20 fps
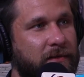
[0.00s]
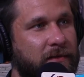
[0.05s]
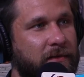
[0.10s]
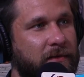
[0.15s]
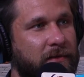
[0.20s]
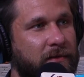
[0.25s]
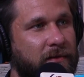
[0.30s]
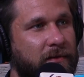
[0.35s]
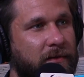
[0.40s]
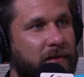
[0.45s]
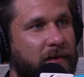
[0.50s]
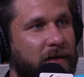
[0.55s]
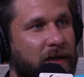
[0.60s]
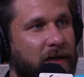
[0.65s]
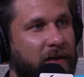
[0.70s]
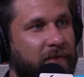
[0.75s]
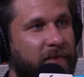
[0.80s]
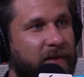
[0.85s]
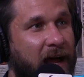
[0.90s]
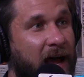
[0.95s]
And
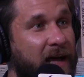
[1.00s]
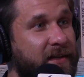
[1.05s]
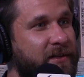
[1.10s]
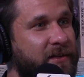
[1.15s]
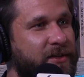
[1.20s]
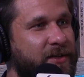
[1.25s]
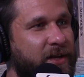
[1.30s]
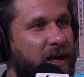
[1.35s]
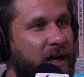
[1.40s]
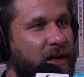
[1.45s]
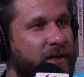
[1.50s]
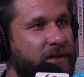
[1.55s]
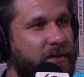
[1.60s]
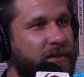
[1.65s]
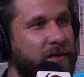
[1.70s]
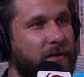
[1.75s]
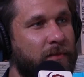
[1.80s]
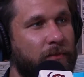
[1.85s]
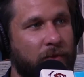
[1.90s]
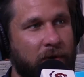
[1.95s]
if it hasn't
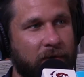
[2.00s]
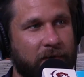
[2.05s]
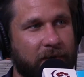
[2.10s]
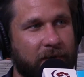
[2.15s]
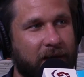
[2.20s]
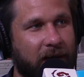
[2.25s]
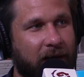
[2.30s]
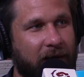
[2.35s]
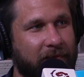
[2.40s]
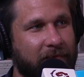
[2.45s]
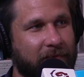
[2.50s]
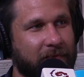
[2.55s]
changed, breathe again.